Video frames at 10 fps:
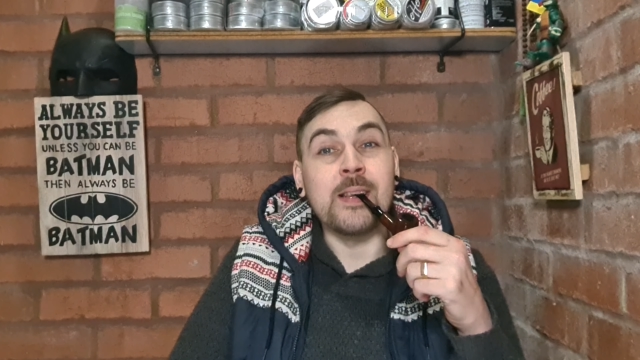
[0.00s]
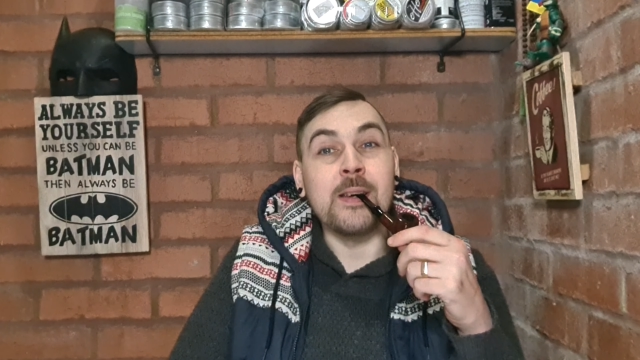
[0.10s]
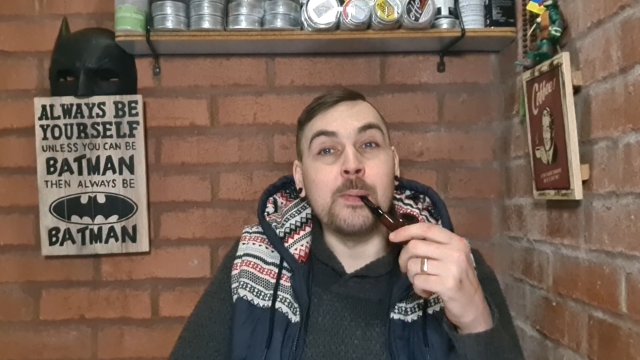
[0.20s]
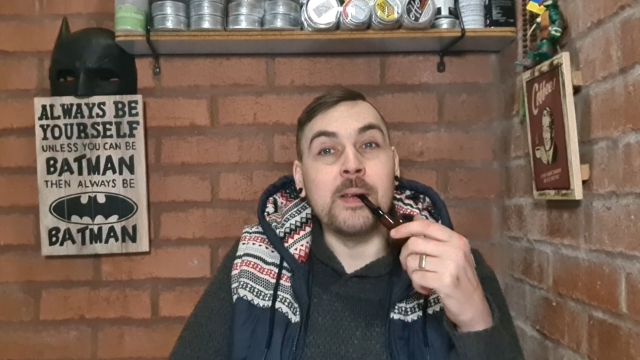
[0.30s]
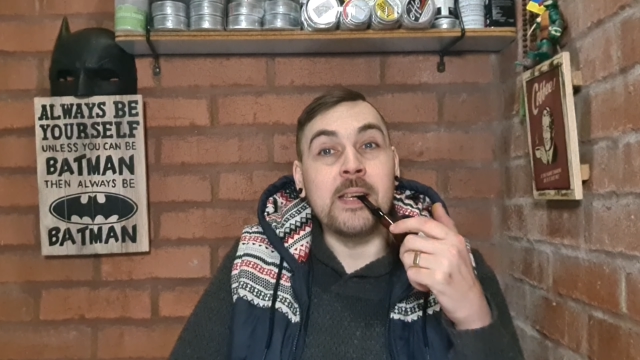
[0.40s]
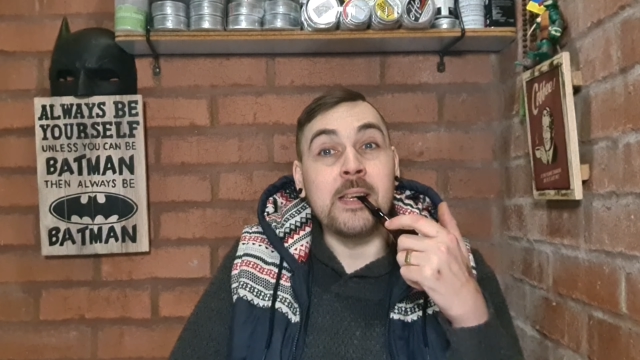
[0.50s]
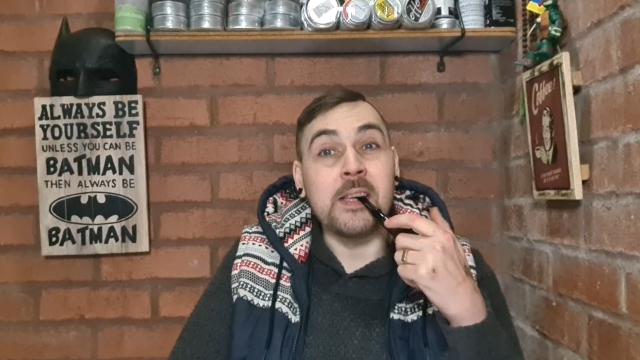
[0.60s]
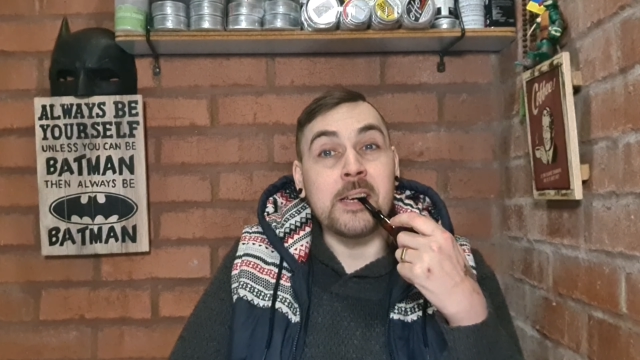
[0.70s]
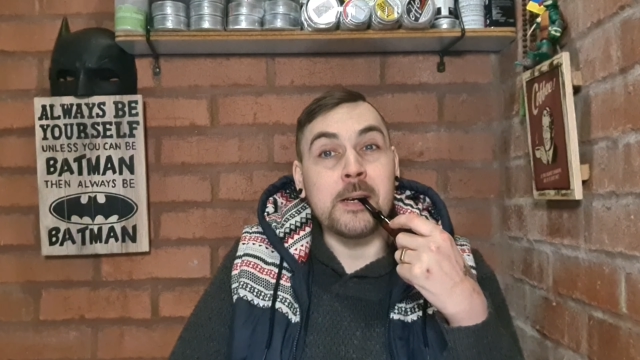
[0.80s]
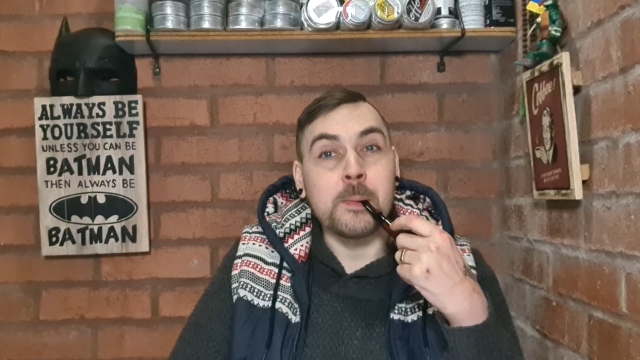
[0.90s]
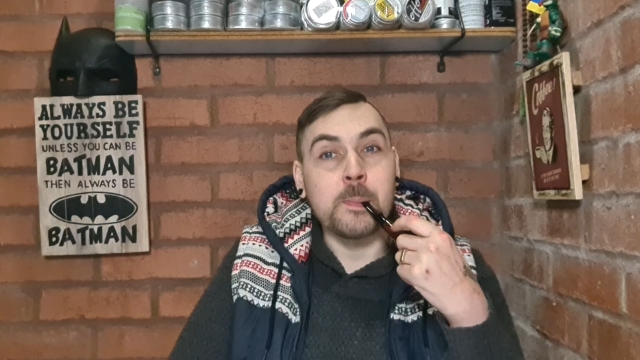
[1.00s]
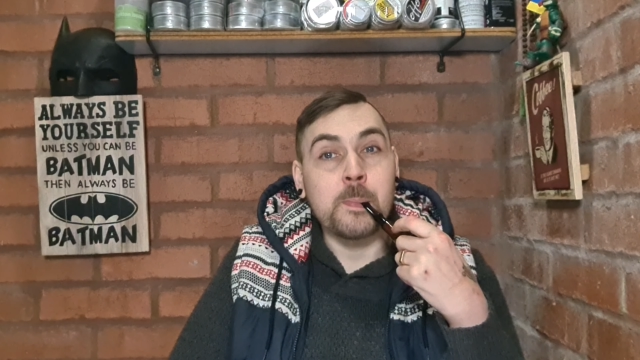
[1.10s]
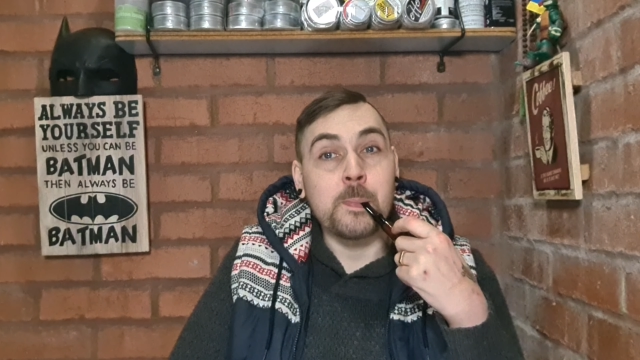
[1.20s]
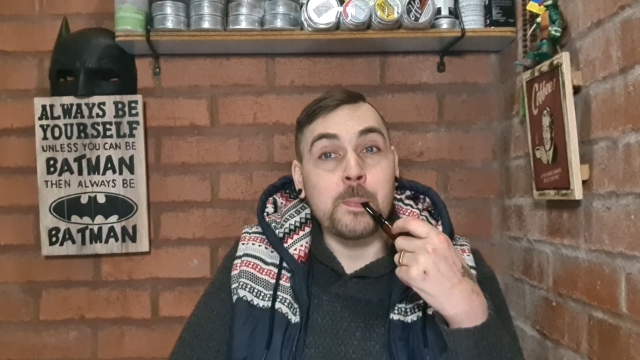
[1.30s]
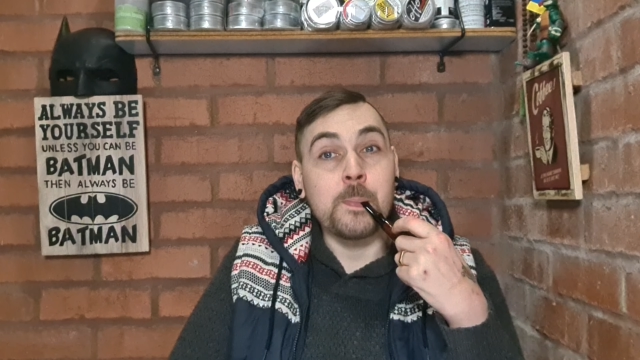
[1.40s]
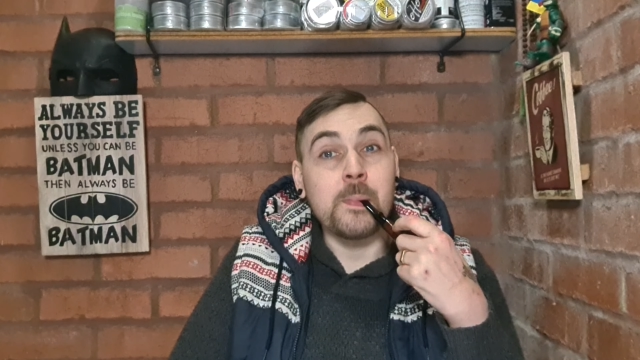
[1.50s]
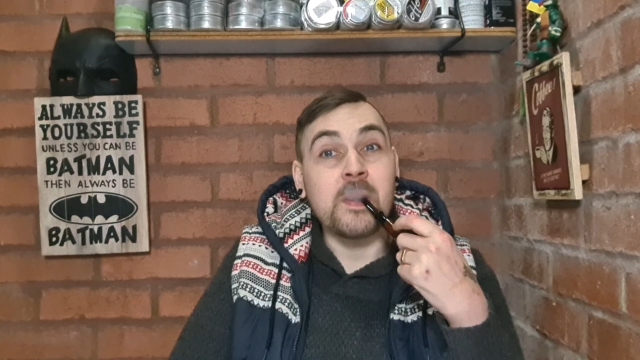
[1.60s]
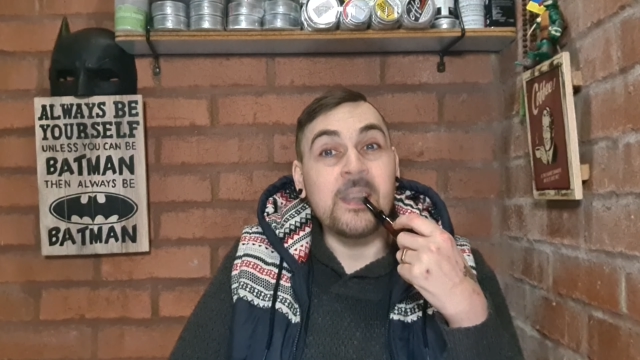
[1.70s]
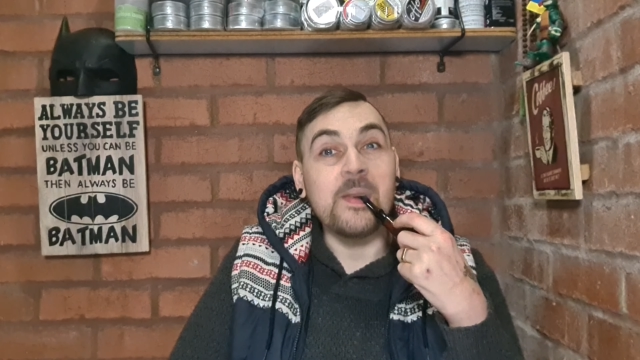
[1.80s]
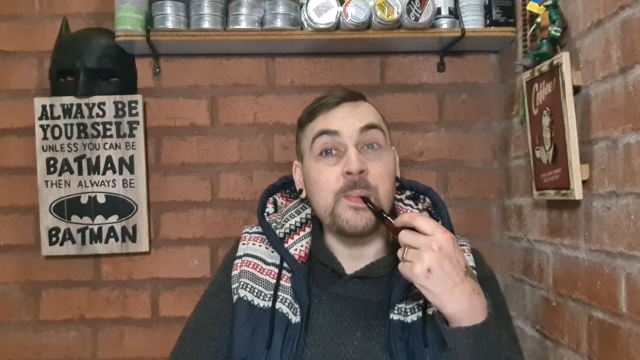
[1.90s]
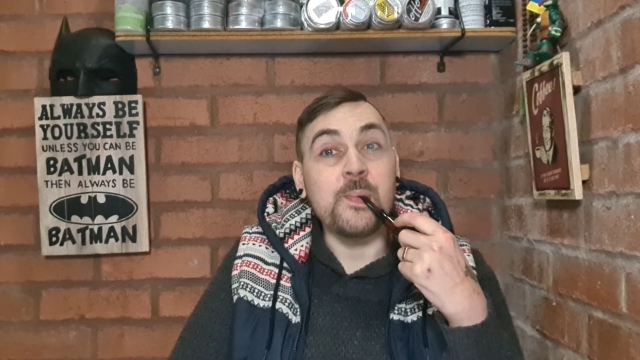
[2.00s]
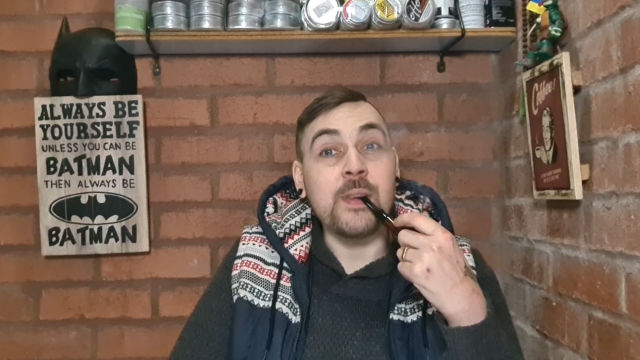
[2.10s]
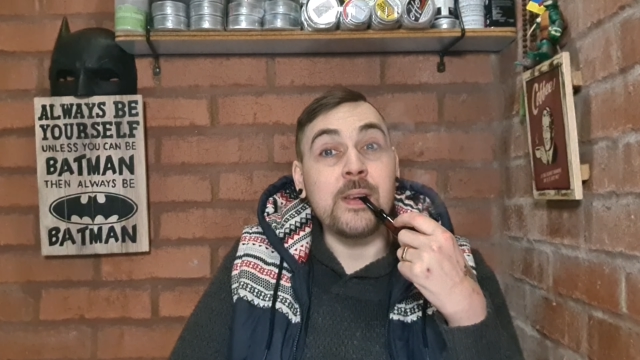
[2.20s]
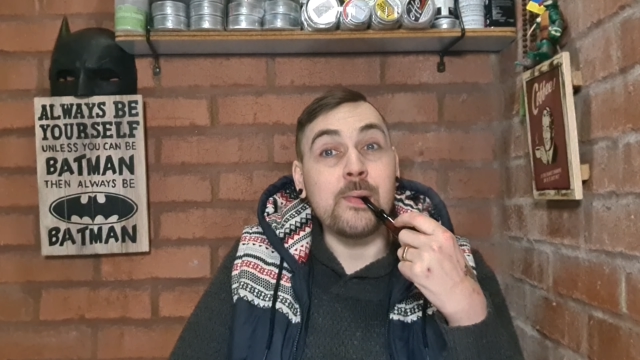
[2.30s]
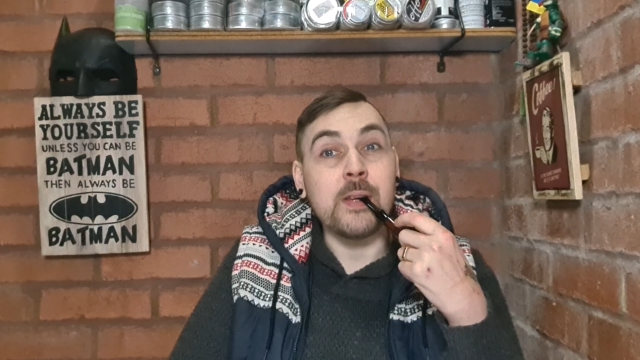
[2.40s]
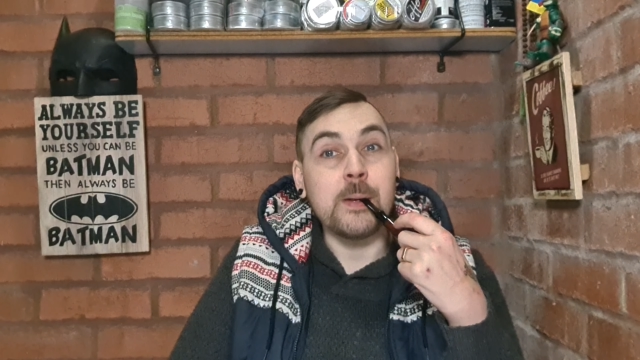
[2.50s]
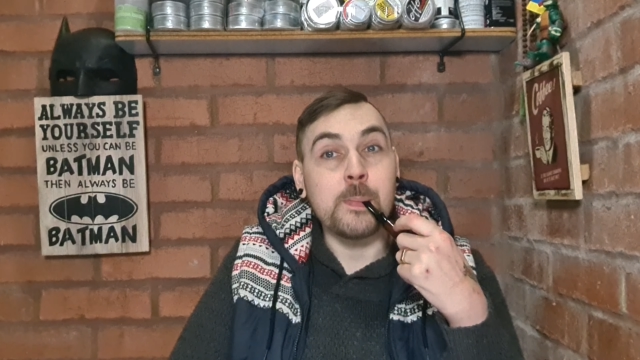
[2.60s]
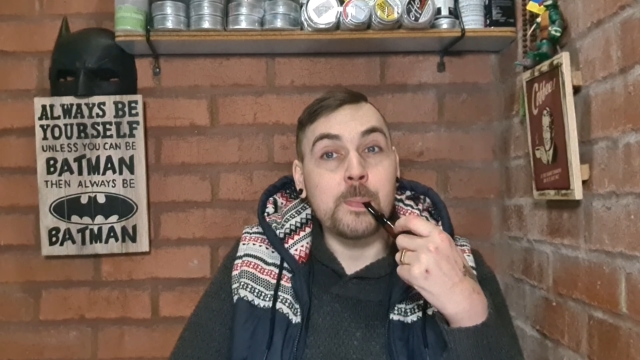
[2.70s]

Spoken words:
a little bit easier. In theory.